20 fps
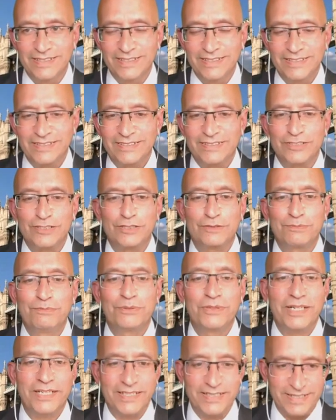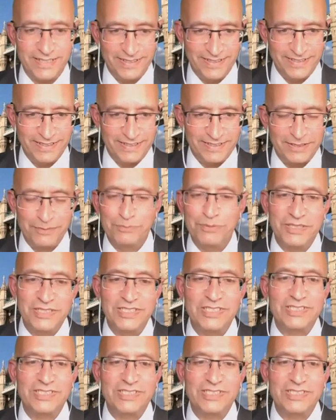to spread the British